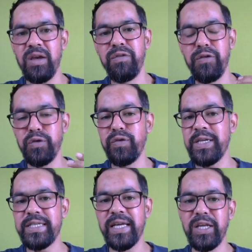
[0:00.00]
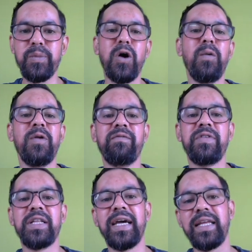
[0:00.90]
if you face any problem
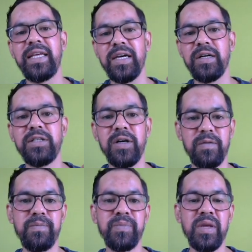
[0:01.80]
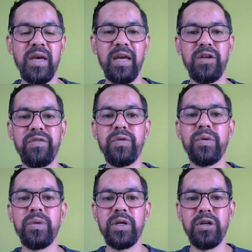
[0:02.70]
with any term, and if
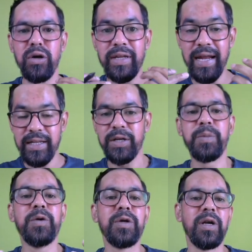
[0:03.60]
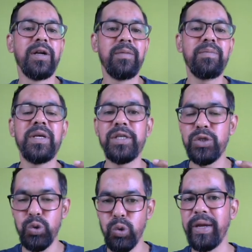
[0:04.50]
you did not get that particular term,
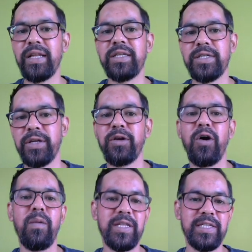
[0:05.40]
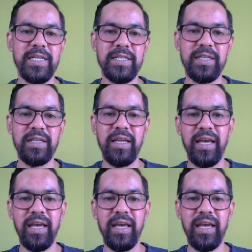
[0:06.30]
please do mention in comment section.